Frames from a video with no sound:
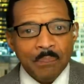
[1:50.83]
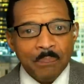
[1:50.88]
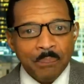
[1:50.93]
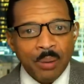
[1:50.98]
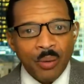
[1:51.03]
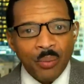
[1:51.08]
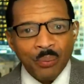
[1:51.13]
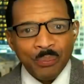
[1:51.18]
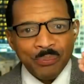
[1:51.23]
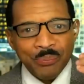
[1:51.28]

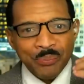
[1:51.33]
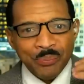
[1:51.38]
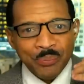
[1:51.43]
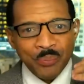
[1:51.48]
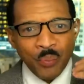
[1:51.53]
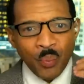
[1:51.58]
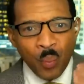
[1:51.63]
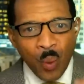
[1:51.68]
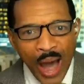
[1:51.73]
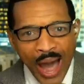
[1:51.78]
But
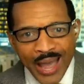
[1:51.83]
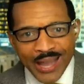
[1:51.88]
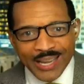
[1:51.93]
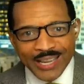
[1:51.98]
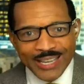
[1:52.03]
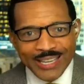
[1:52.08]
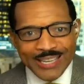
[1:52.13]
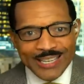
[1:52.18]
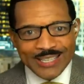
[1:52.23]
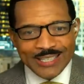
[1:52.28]
why
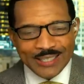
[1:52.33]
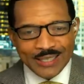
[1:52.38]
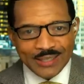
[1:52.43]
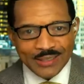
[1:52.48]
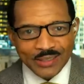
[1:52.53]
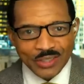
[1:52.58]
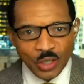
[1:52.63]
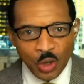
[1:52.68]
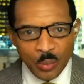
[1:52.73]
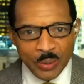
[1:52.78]
is
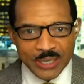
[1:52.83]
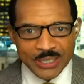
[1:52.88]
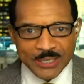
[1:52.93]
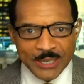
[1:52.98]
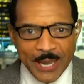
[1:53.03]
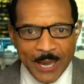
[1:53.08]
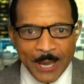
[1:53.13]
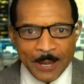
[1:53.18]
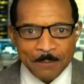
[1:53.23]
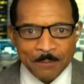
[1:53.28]
it so many
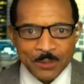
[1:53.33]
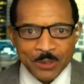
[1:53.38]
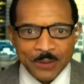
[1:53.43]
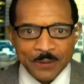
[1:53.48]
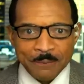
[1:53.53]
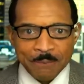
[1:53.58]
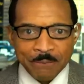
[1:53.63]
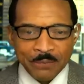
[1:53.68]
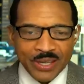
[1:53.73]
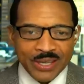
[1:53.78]
times
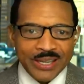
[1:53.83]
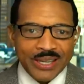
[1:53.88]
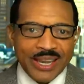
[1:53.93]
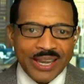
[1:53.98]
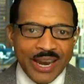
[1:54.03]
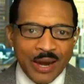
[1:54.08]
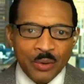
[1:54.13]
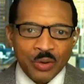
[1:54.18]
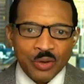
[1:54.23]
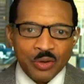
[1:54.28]

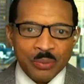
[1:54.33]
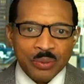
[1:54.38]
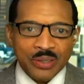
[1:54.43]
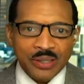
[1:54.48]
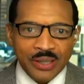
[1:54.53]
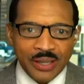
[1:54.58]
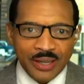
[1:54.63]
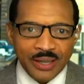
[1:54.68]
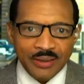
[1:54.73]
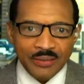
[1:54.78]
Karens
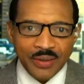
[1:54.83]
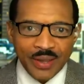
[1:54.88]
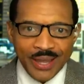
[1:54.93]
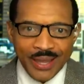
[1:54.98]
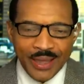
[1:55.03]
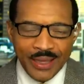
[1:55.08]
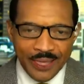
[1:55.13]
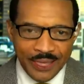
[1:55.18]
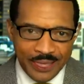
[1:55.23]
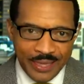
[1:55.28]
believe
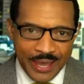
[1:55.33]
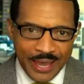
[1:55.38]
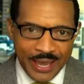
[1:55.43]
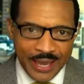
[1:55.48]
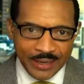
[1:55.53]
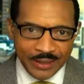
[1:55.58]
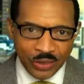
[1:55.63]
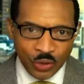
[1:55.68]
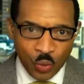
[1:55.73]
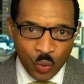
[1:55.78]

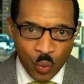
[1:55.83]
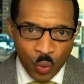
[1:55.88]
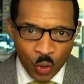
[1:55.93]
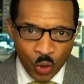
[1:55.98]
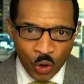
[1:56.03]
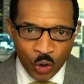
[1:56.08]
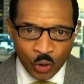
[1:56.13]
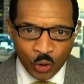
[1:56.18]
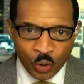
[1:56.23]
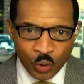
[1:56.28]
that the
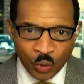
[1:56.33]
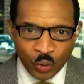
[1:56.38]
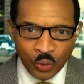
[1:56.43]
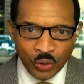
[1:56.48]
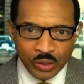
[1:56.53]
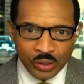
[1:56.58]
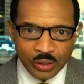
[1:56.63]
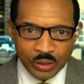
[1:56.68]
world